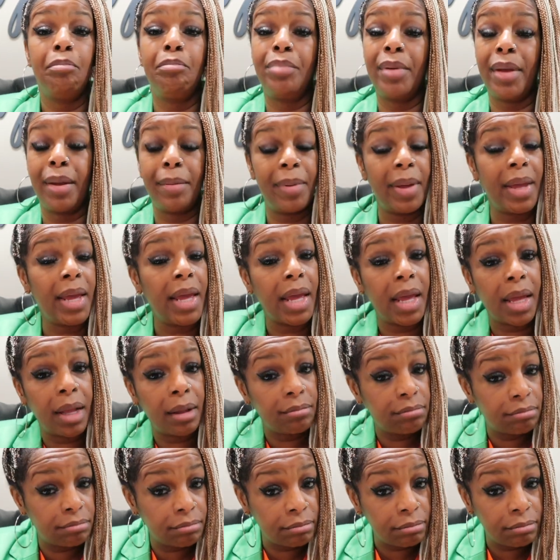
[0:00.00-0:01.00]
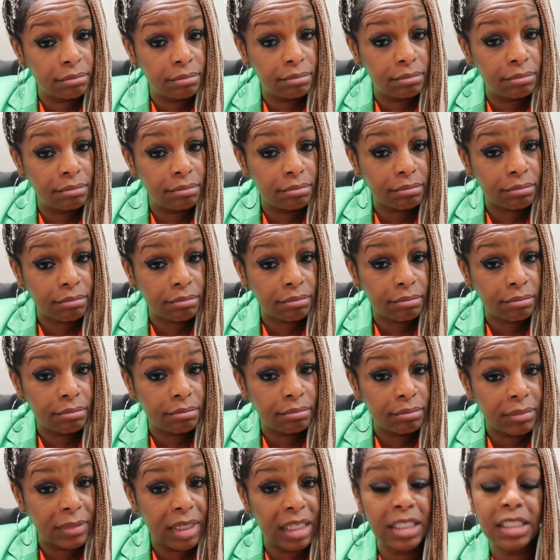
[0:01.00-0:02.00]
Baby.
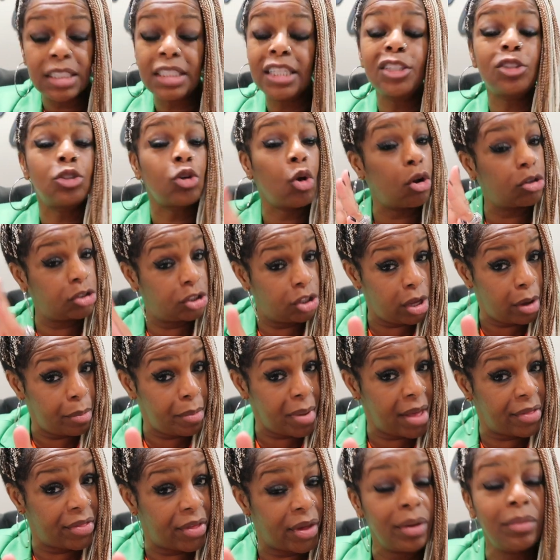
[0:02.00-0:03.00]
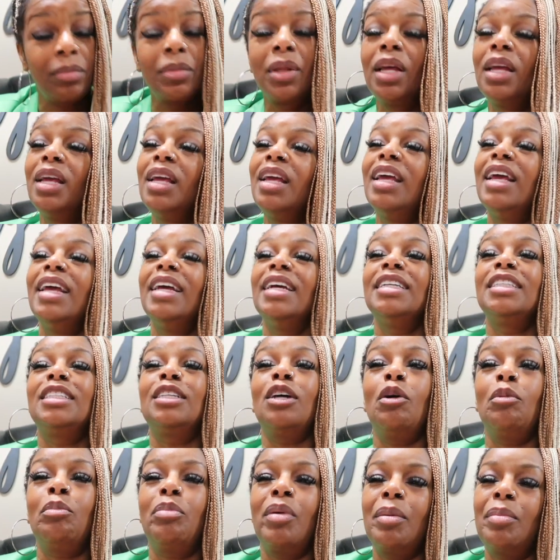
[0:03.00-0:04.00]
He said, talk to your mother.
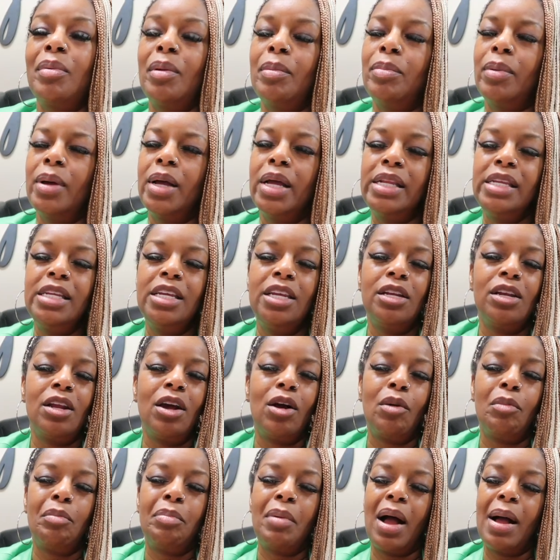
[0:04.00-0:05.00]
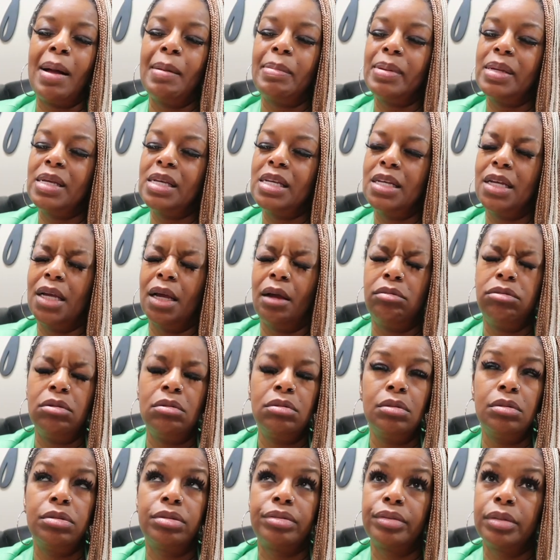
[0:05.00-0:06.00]
So, baby, but, you know, Bobbi,
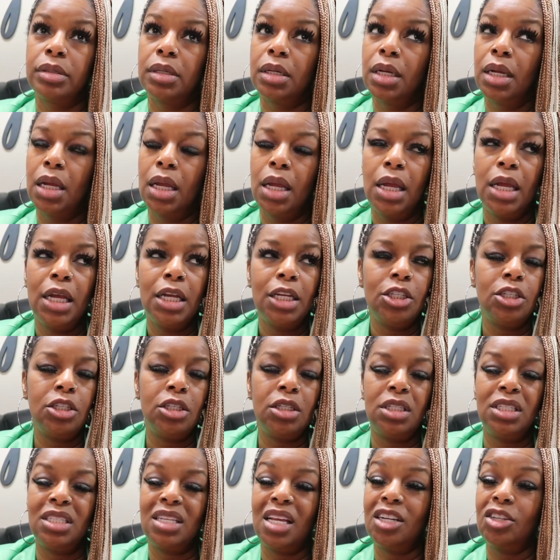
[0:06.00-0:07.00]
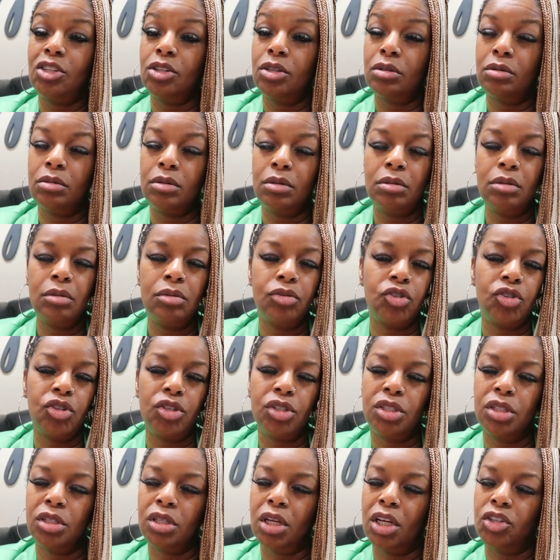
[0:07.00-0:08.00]
whew, She's such, oh,
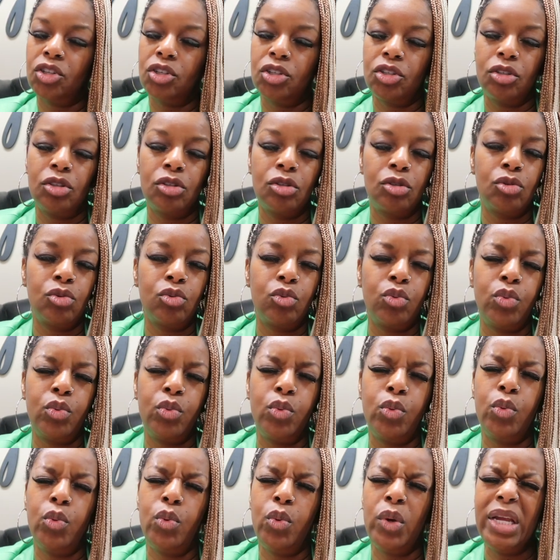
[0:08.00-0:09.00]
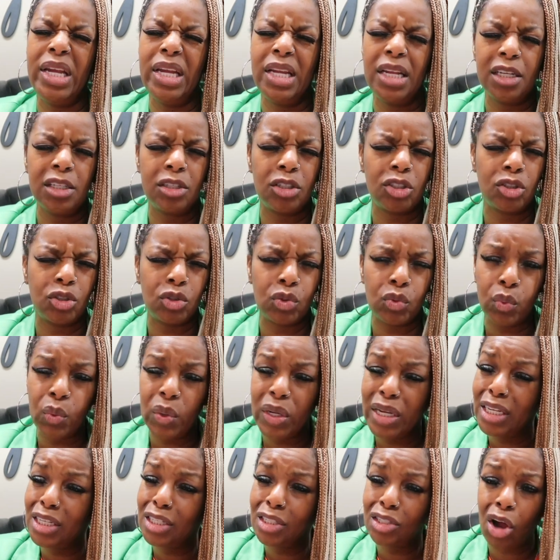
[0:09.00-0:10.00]
she's such a sweet,
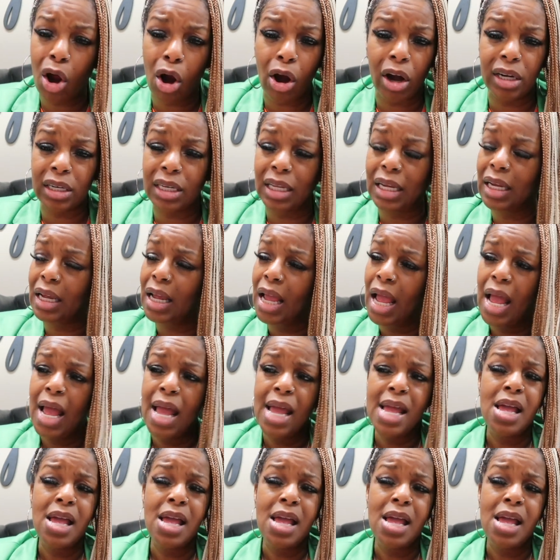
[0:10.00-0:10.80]
sweet darling.